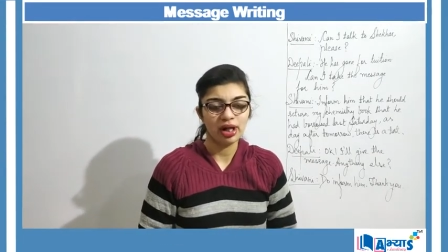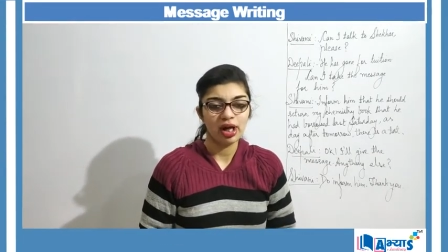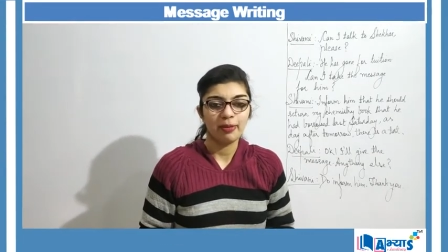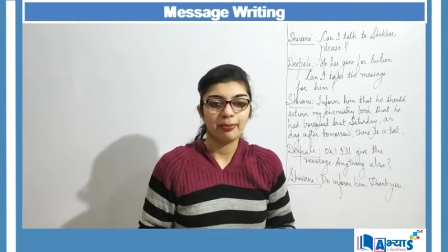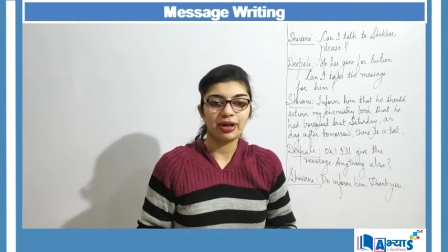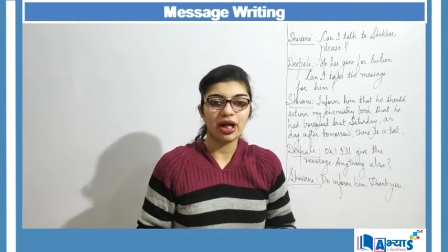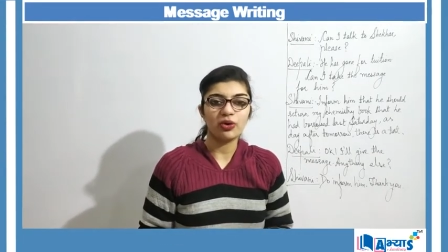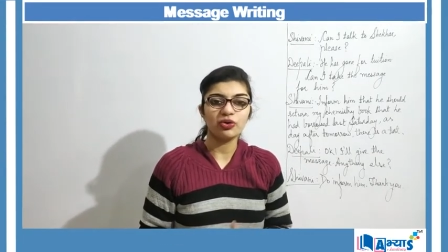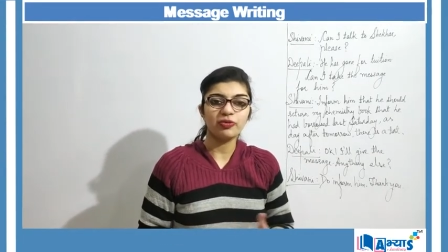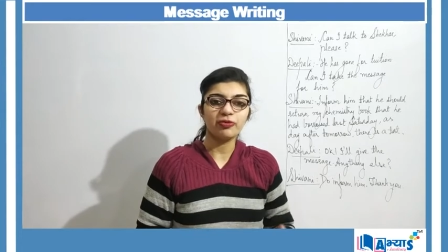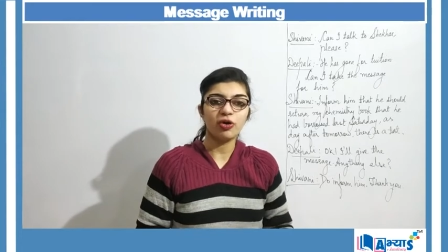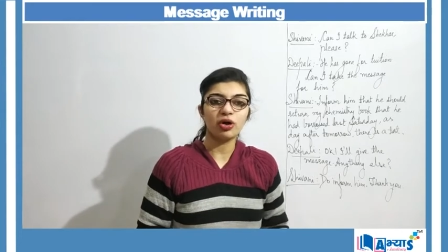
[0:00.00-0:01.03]
But out
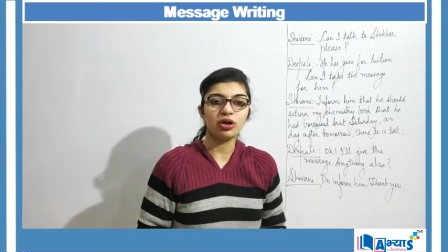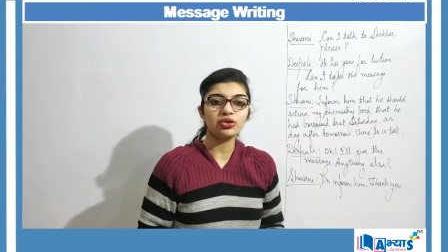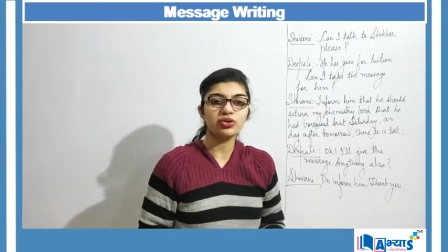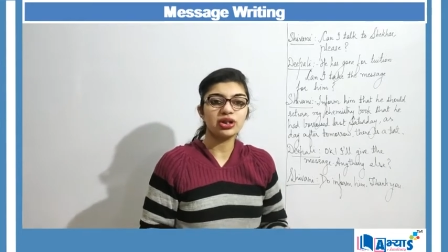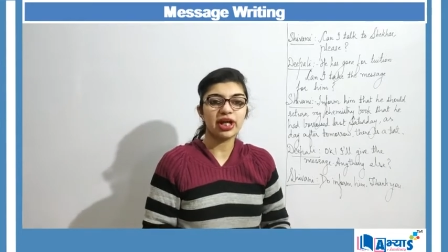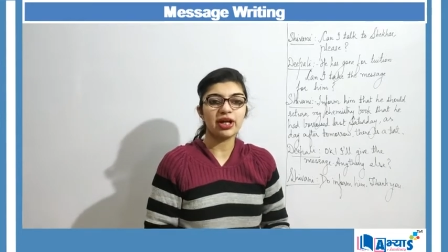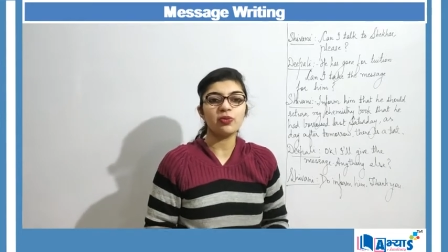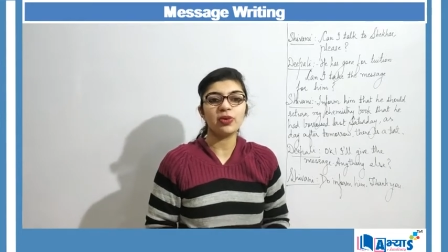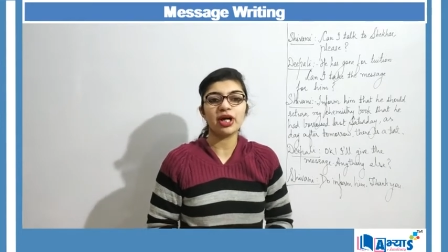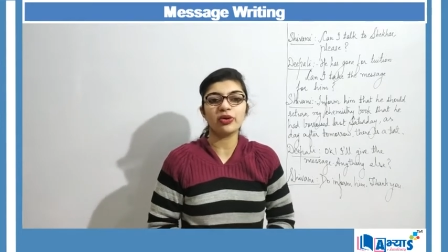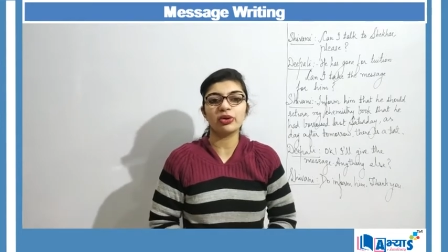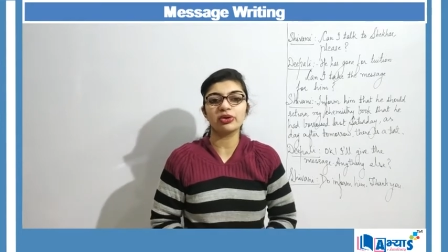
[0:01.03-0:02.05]
of all, today we
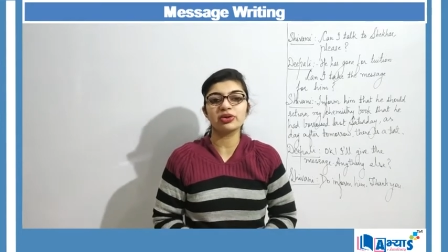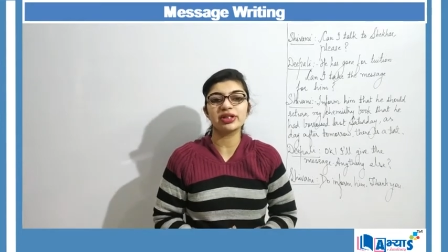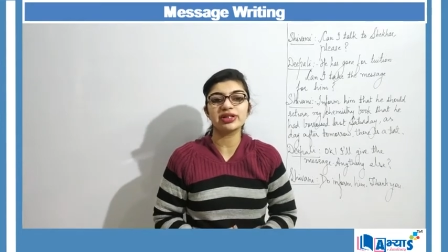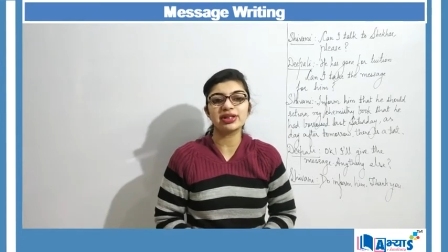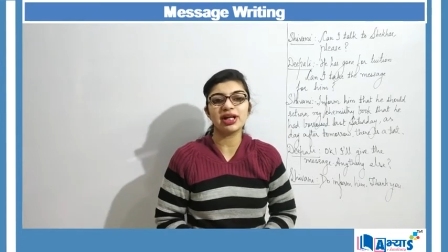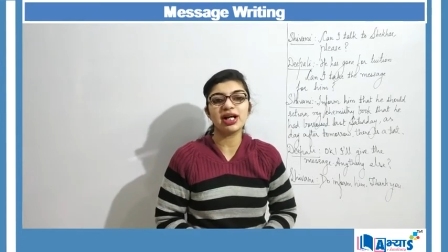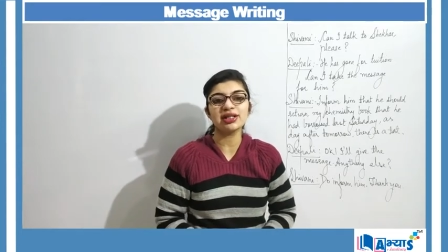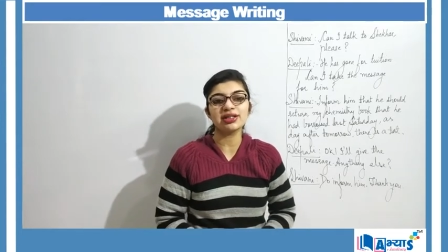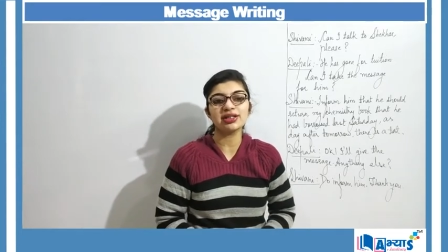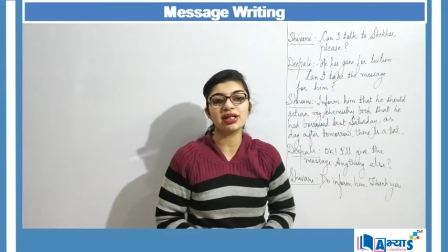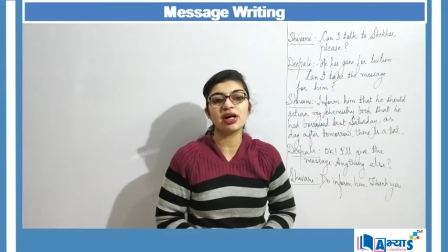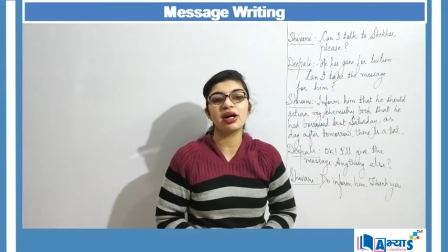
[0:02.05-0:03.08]
are going to
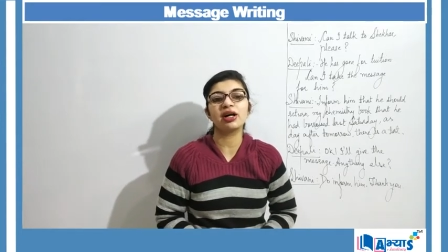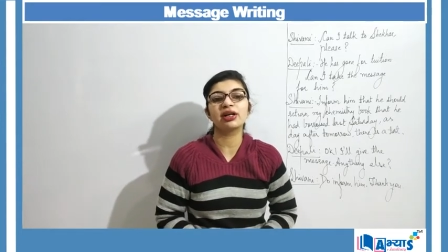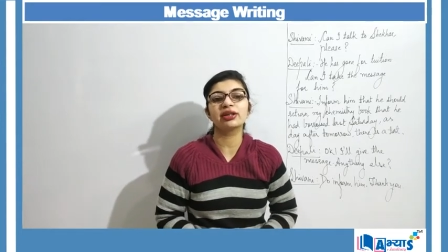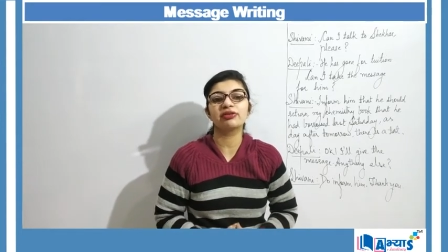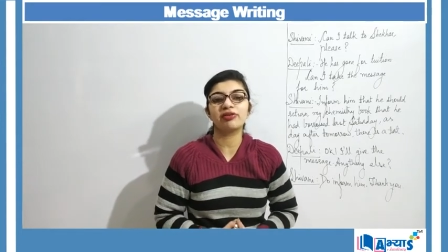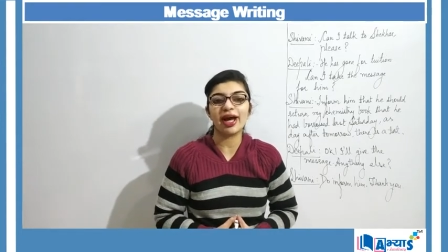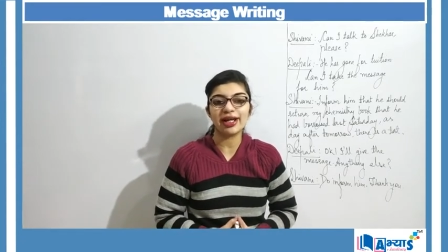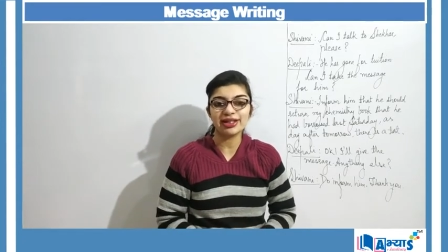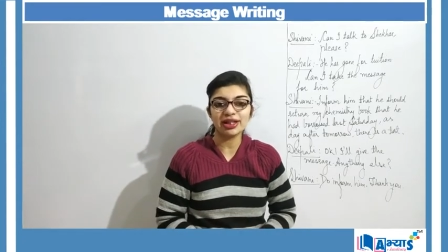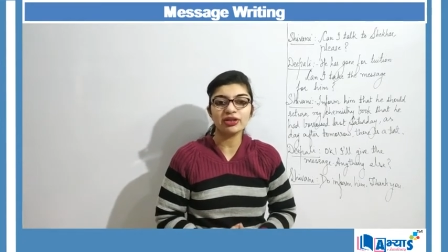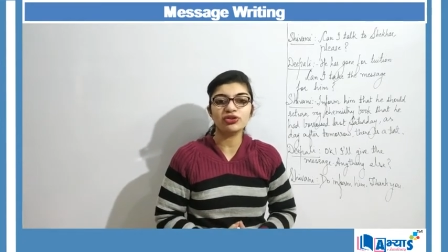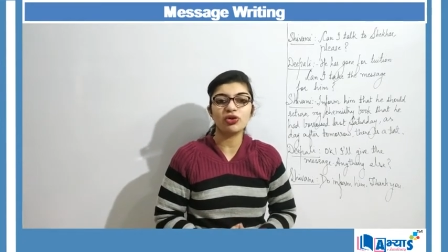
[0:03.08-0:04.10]
discuss a
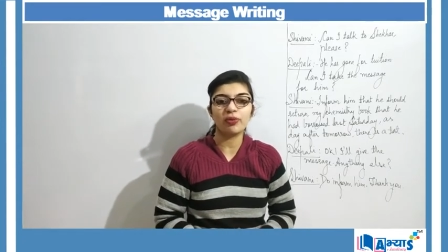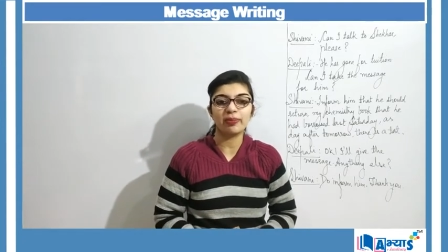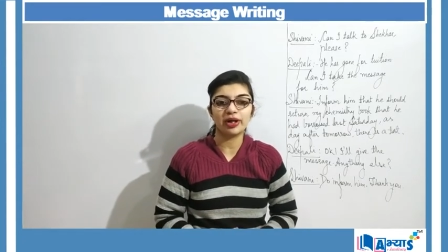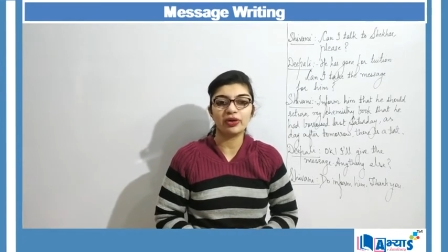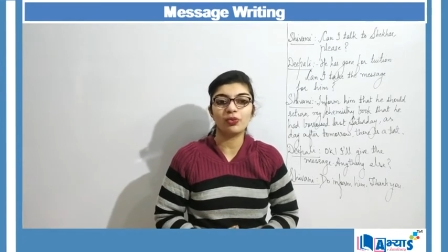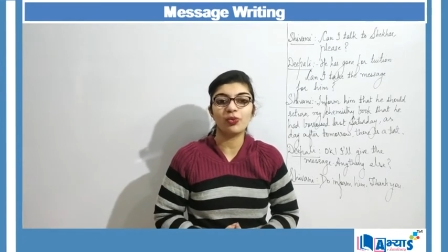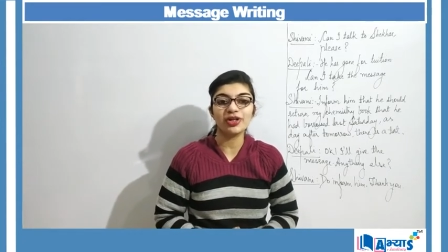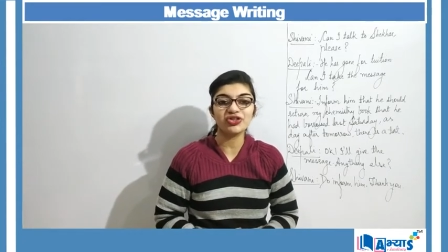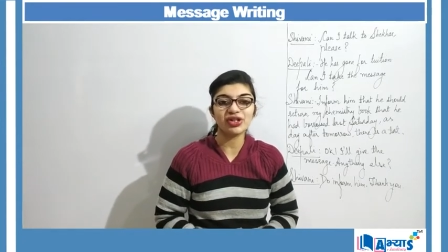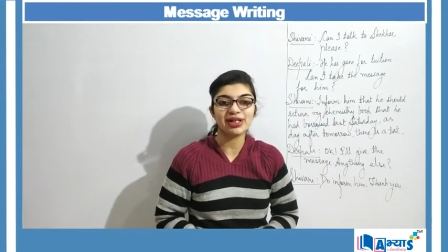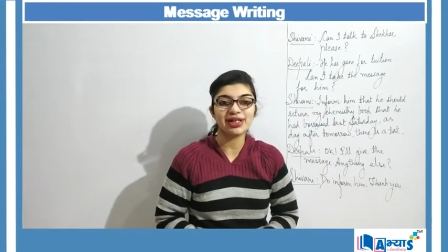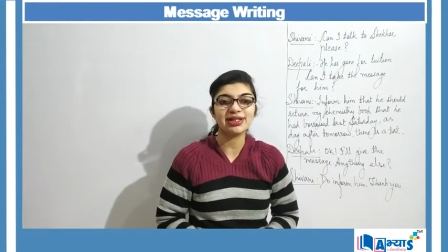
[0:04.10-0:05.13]
writing topic which
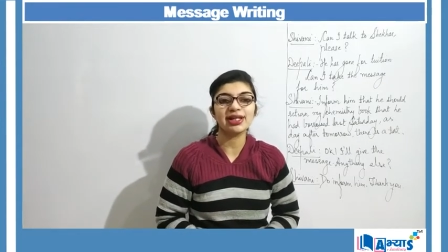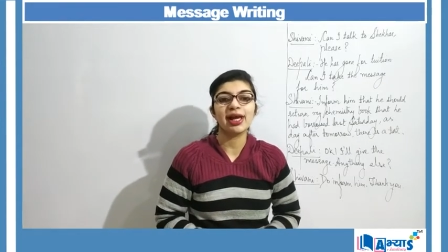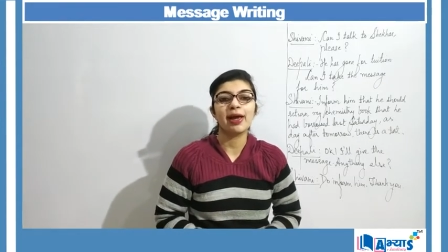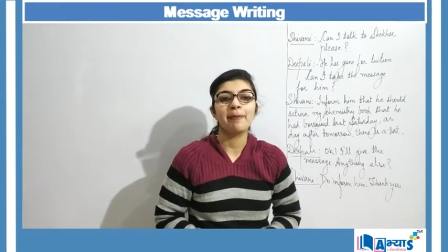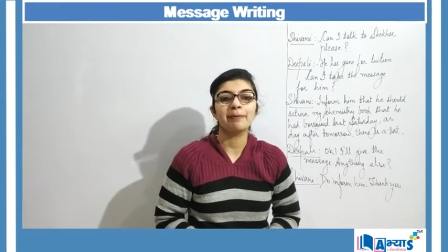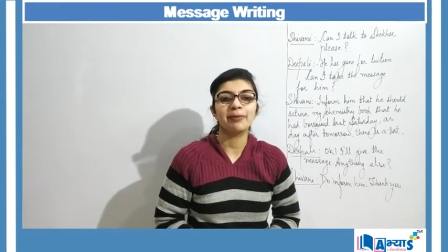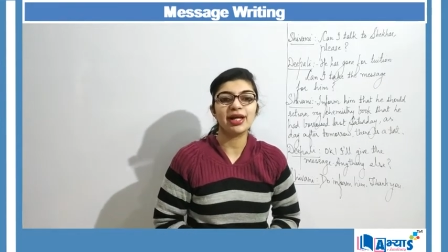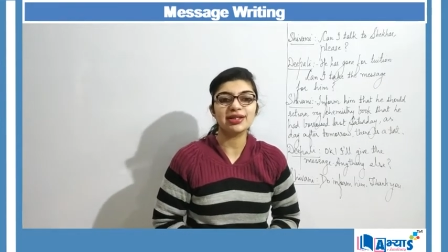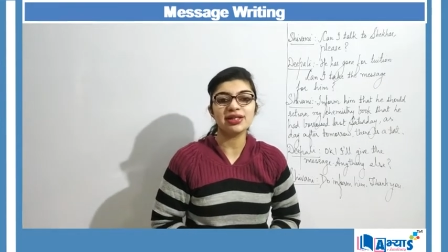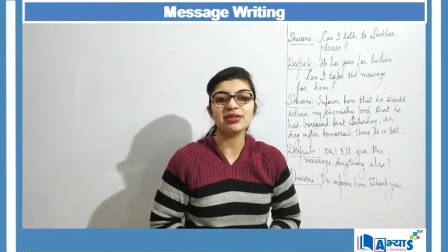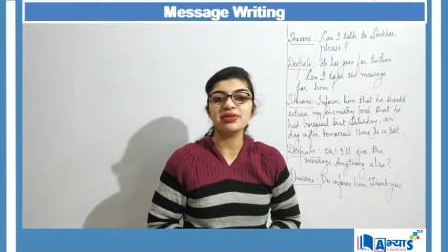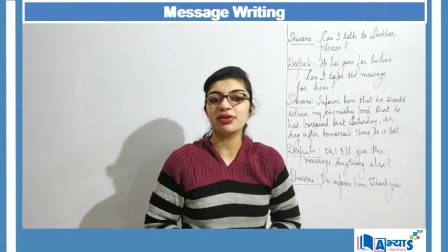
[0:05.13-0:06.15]
is
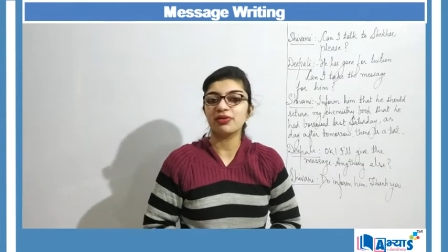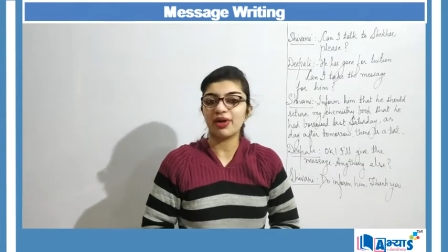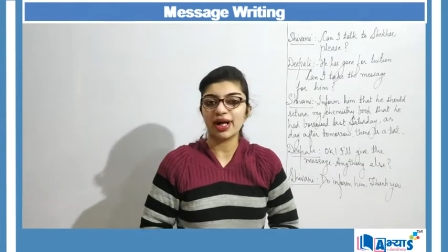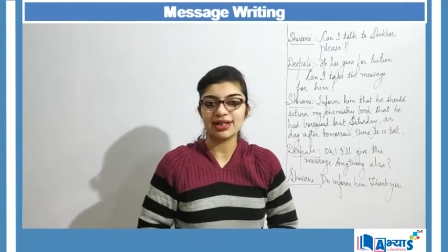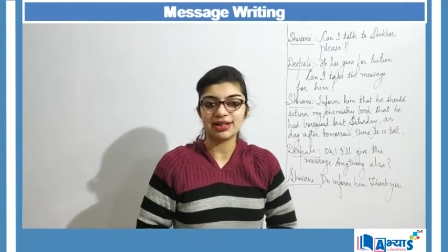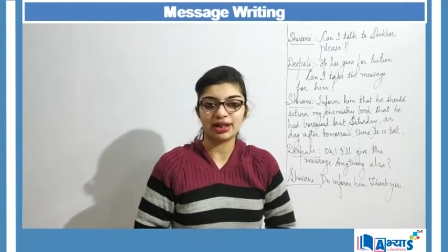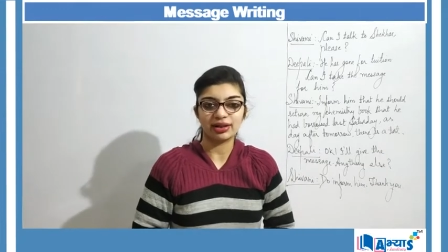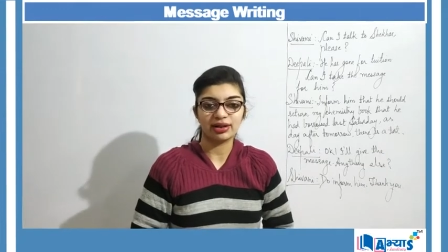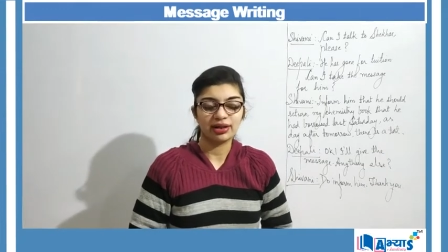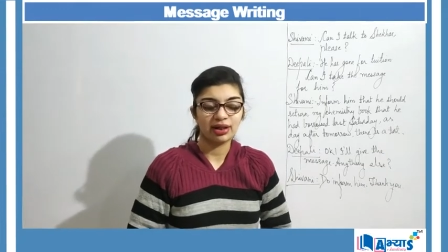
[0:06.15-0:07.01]
message writing.